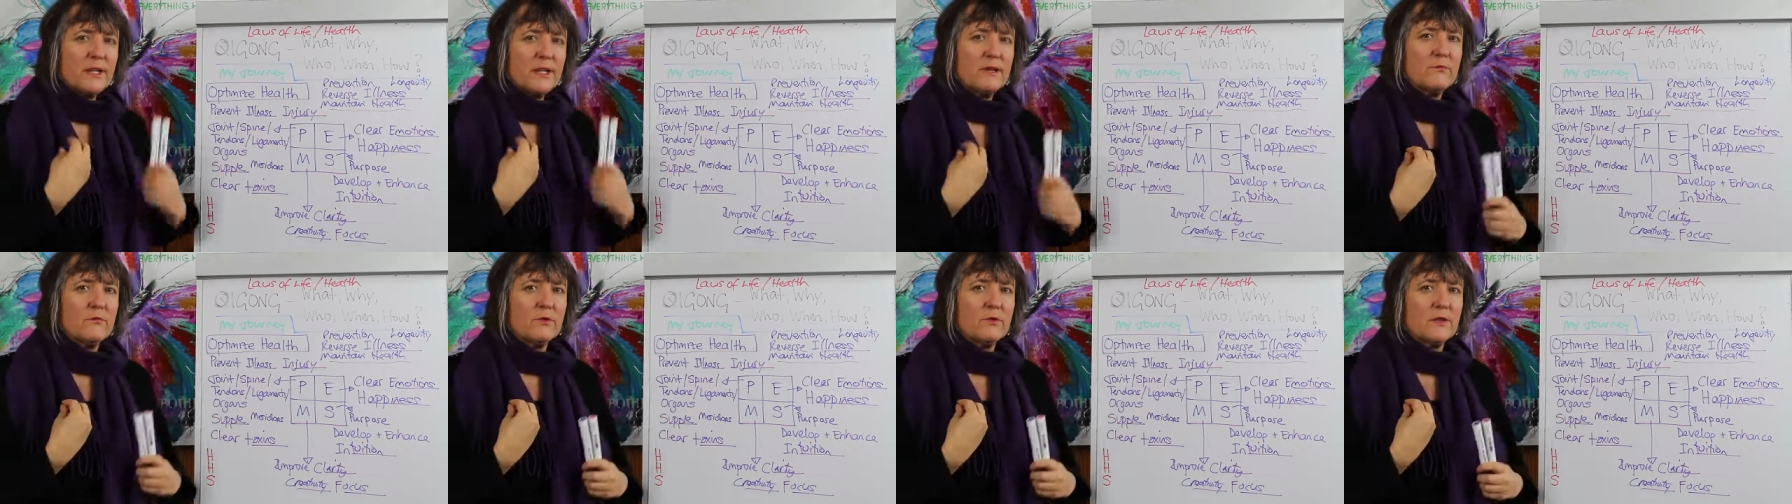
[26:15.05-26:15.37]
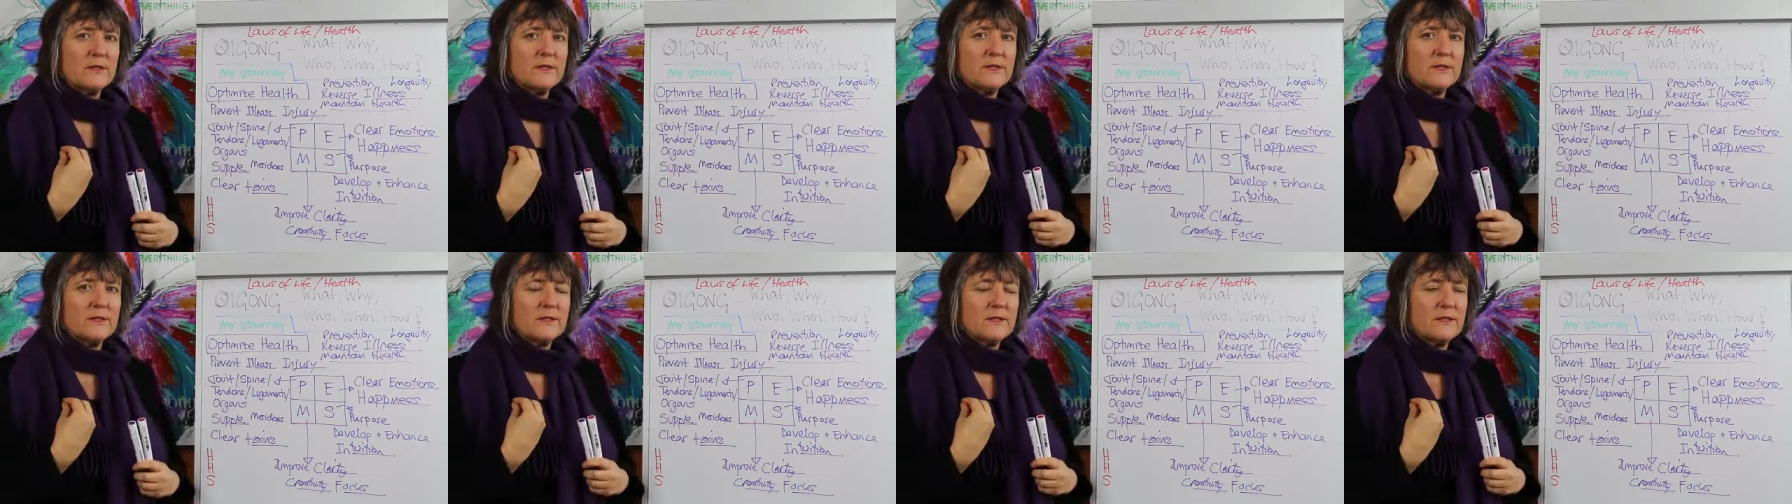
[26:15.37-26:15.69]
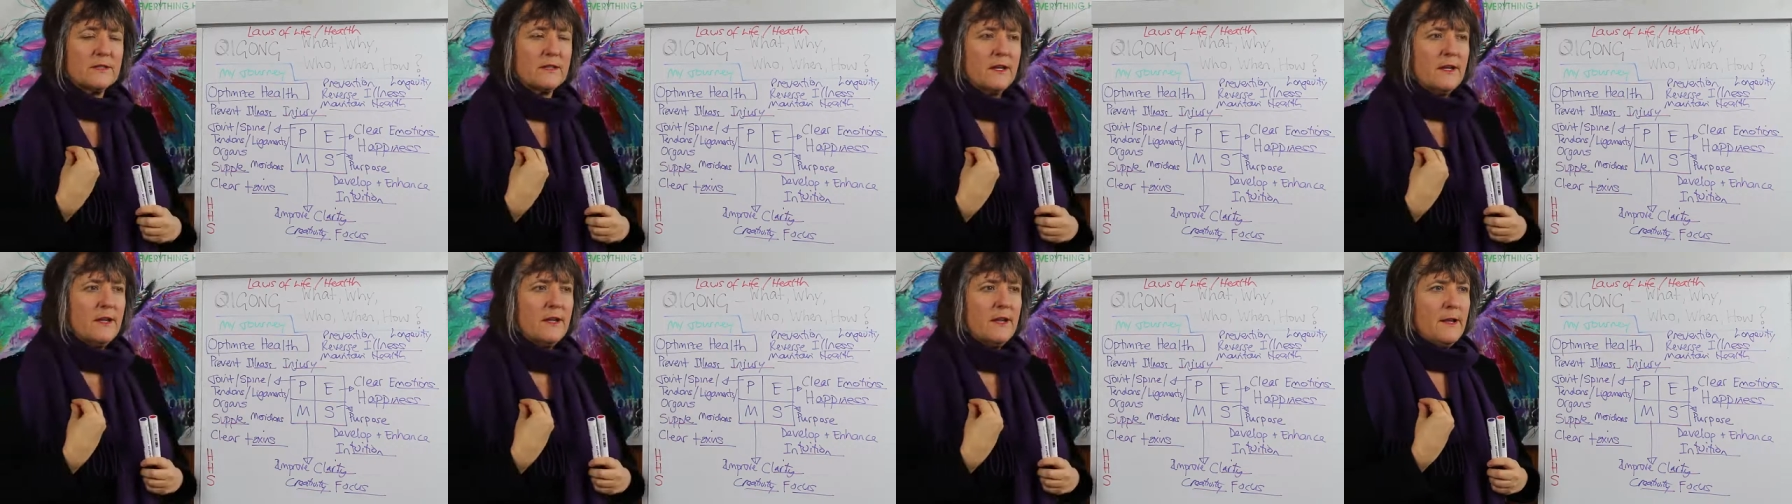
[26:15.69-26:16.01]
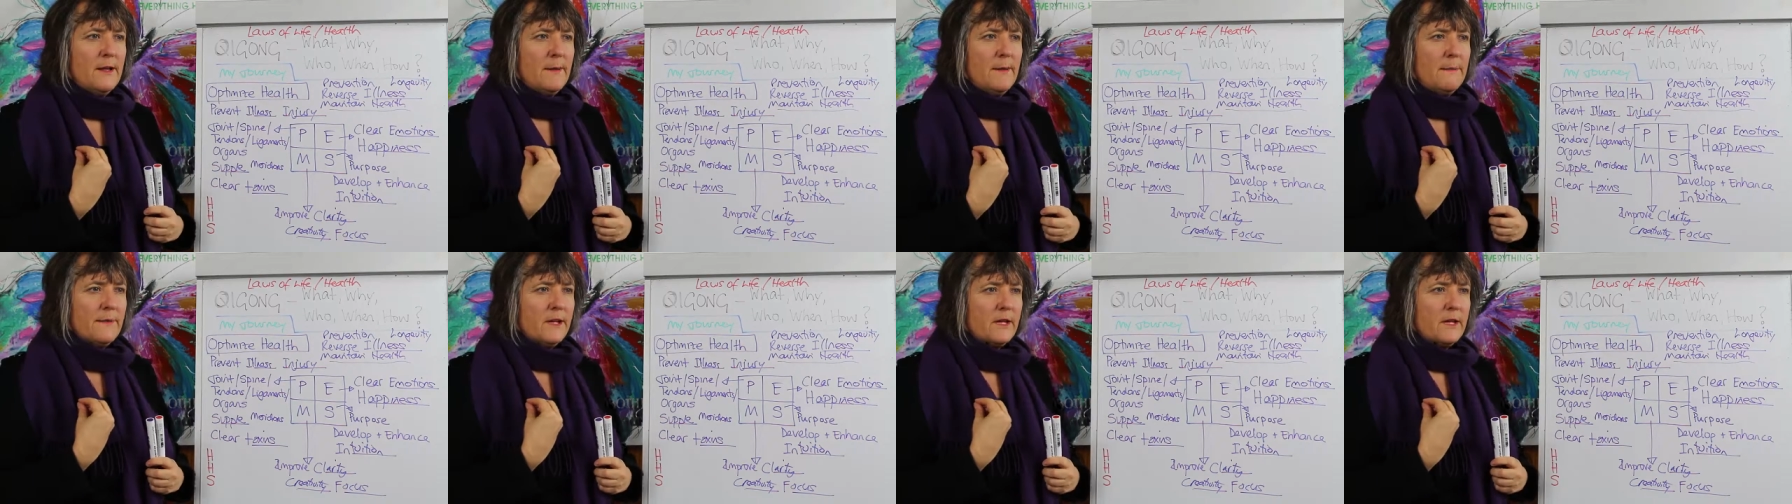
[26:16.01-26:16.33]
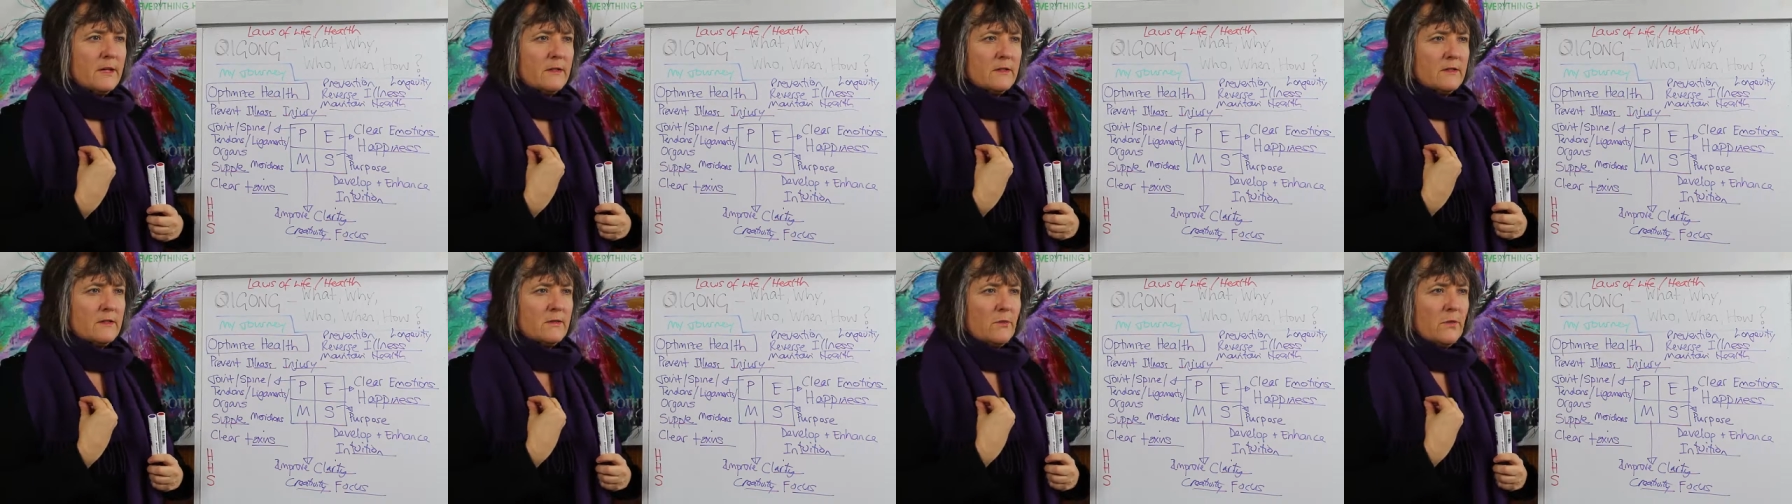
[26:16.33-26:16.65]
inwards
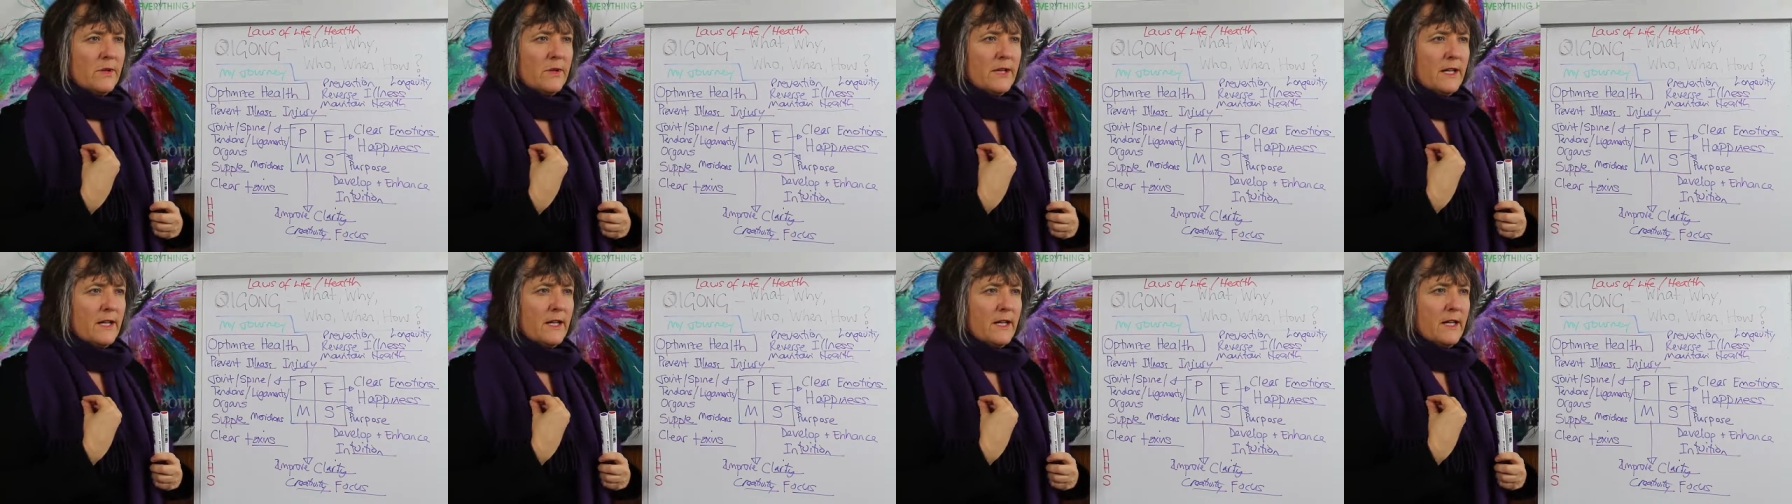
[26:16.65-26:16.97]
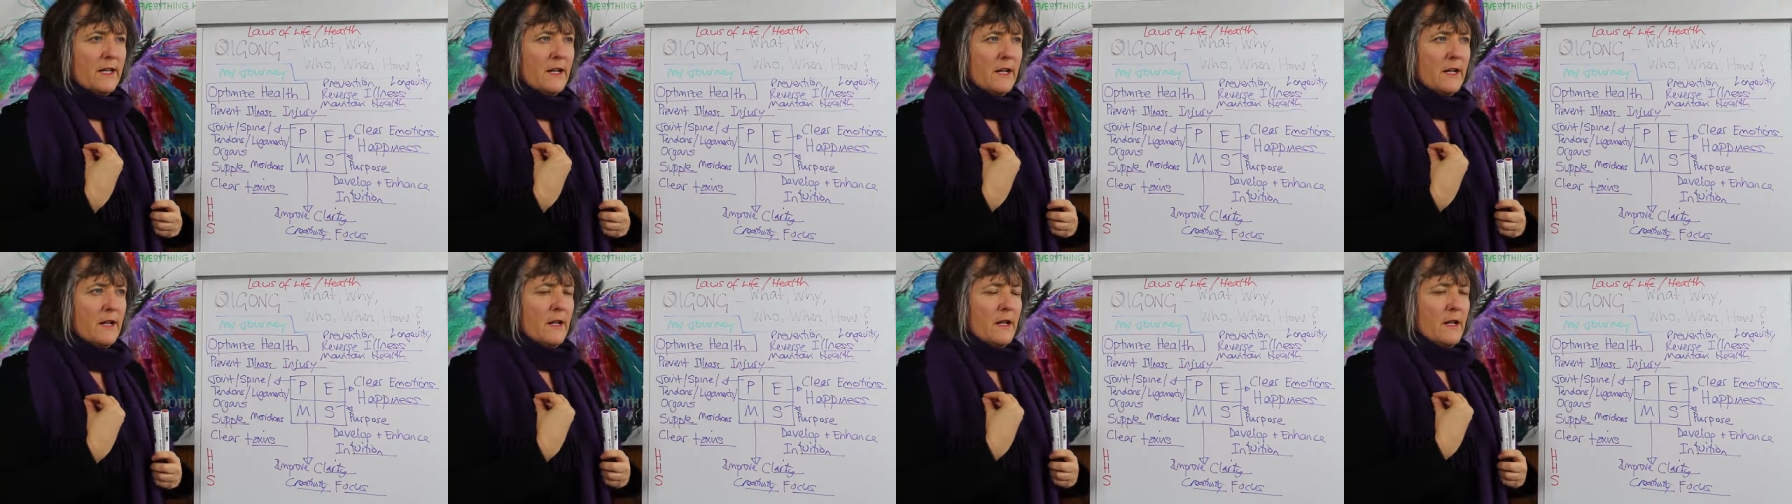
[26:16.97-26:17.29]
because we,